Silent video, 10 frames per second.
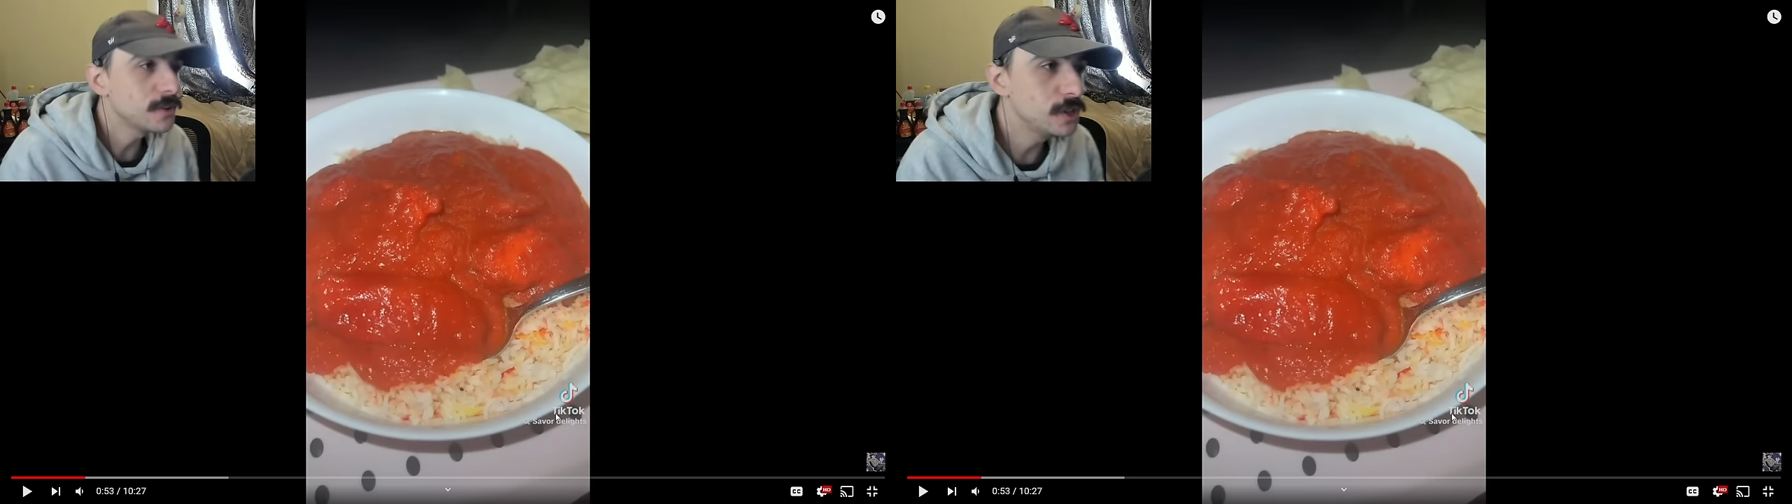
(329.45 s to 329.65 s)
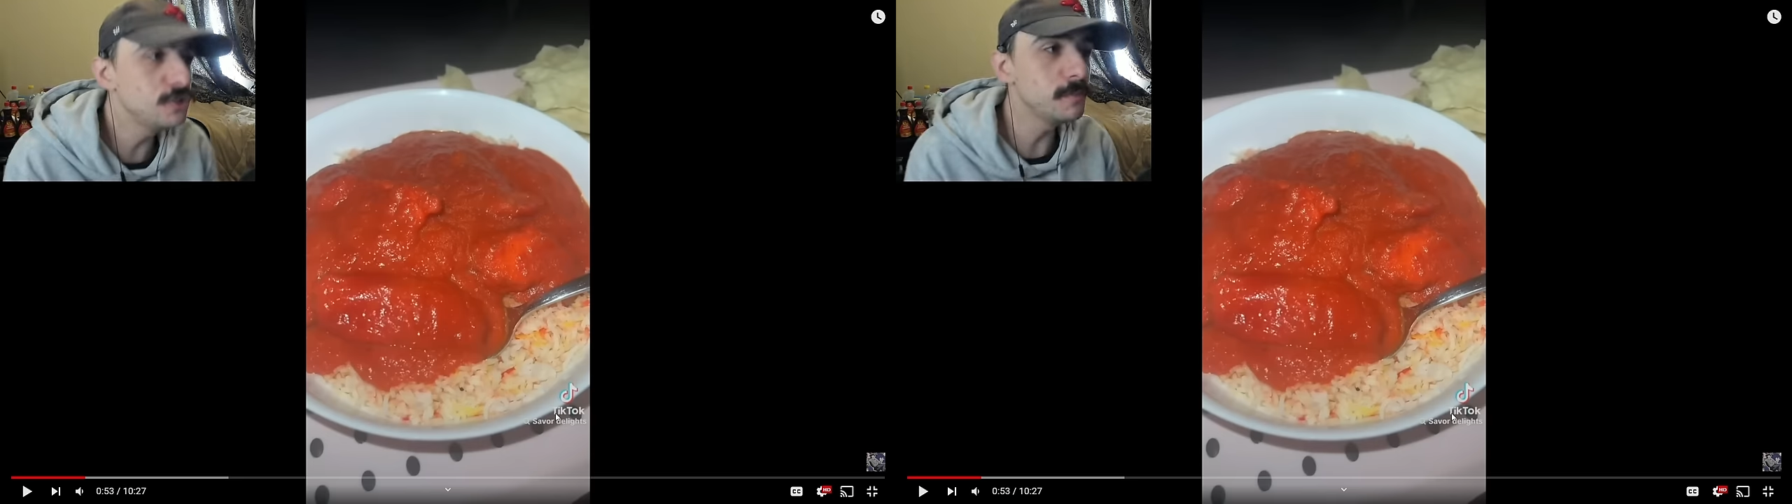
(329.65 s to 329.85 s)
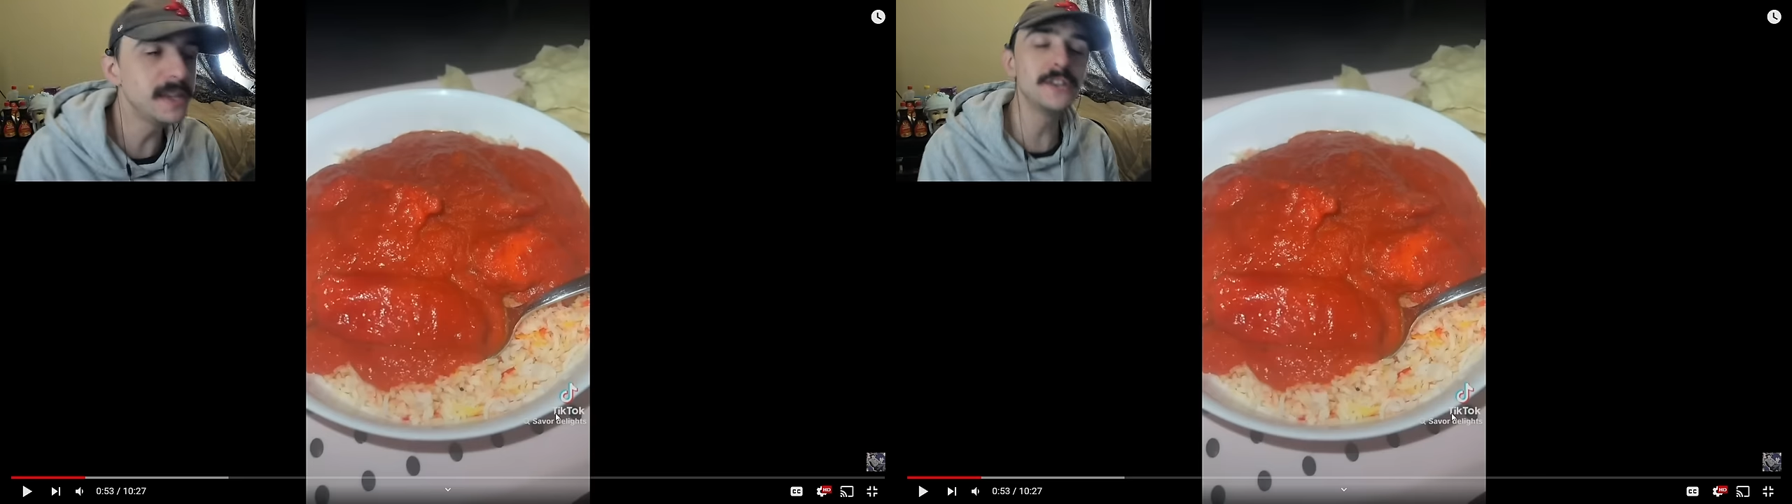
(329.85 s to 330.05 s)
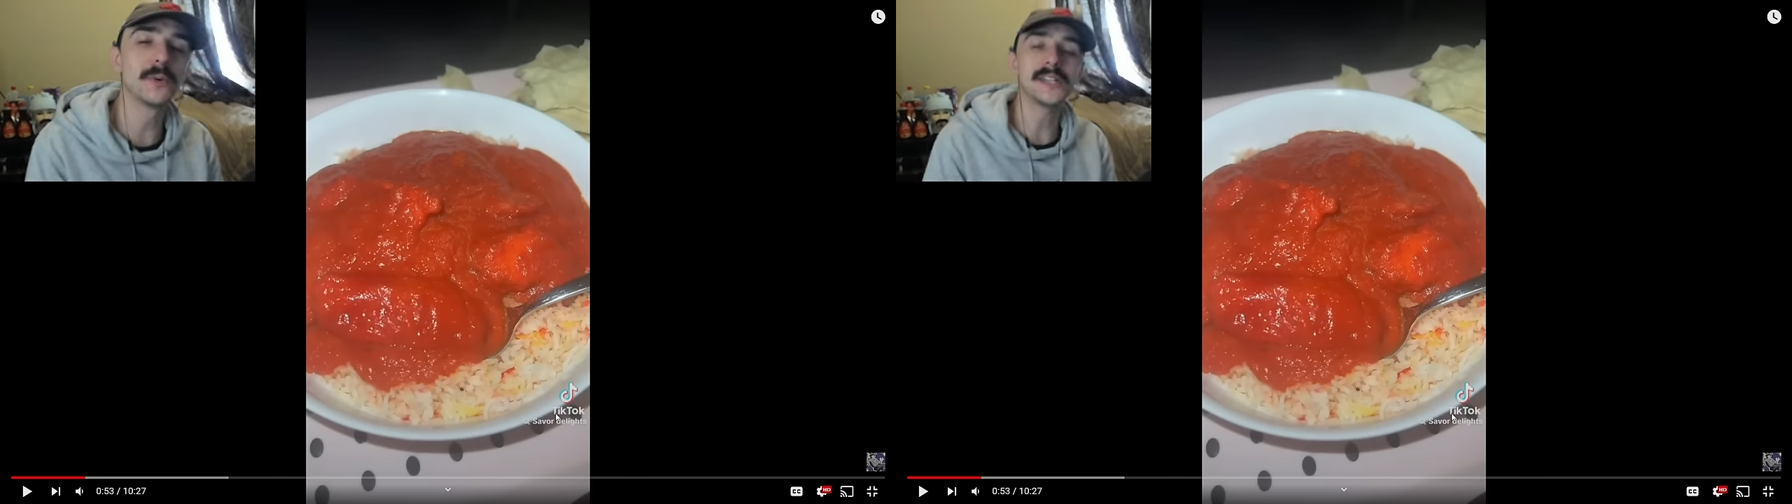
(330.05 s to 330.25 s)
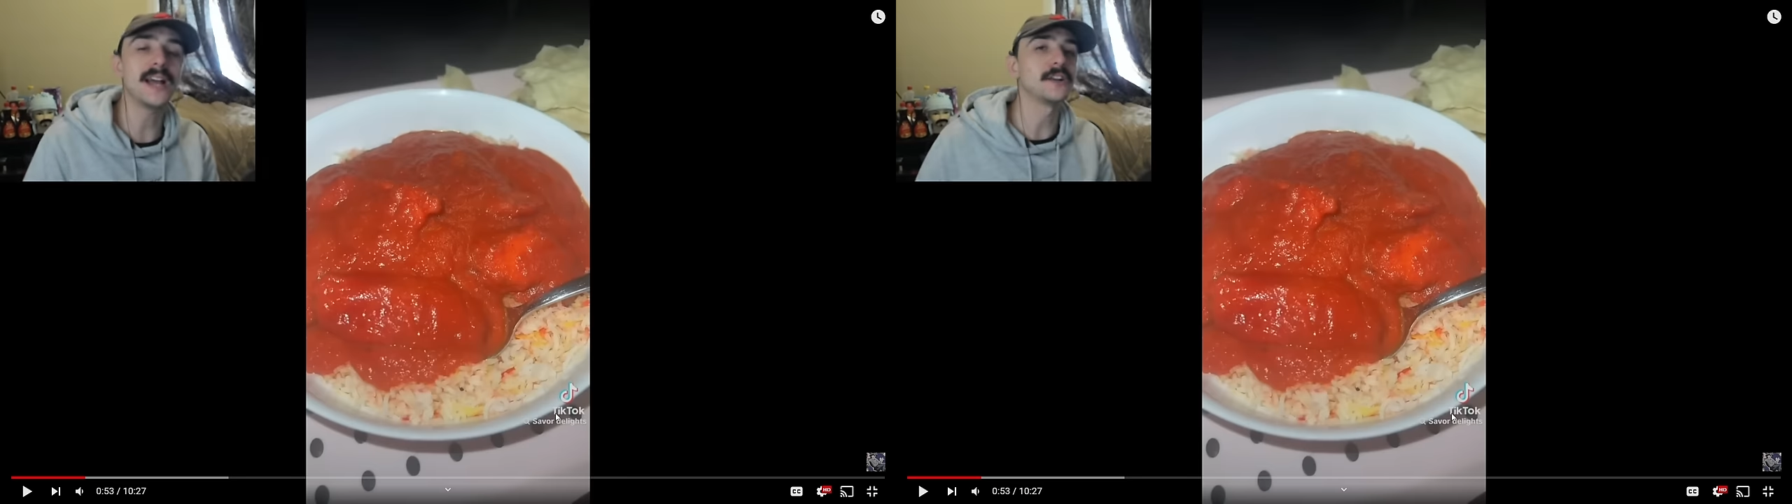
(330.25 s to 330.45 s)
do you mean you
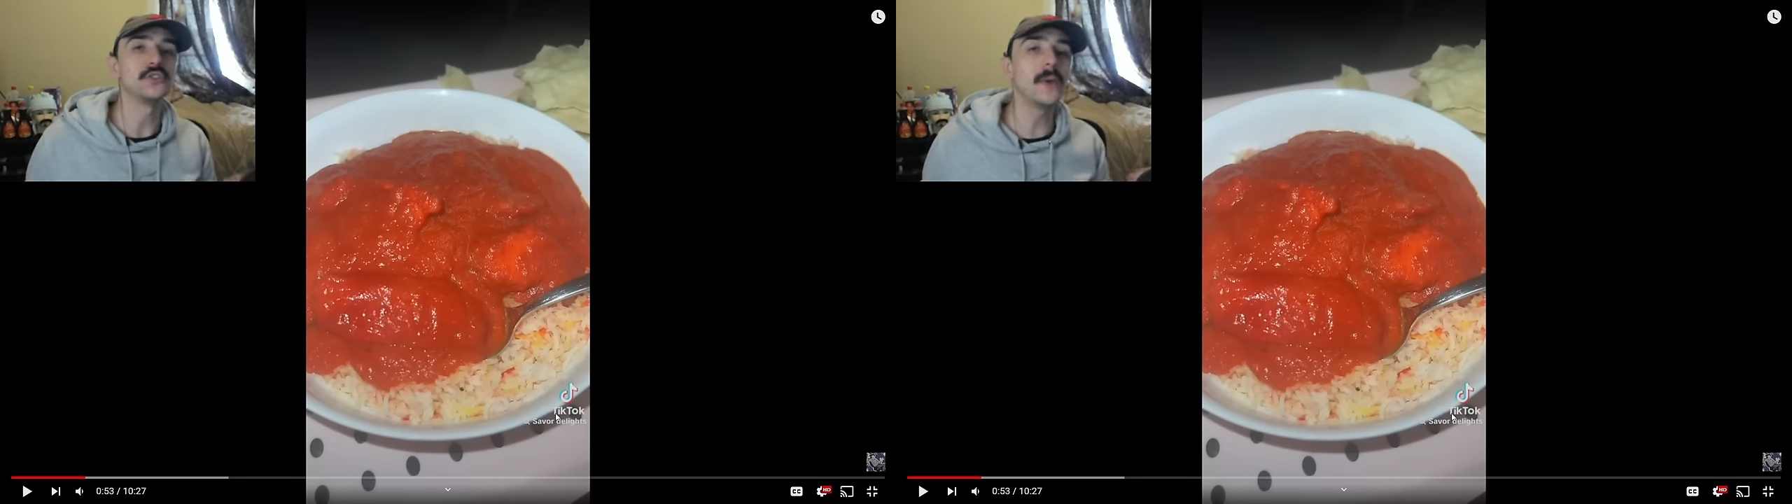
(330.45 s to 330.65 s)
were tired?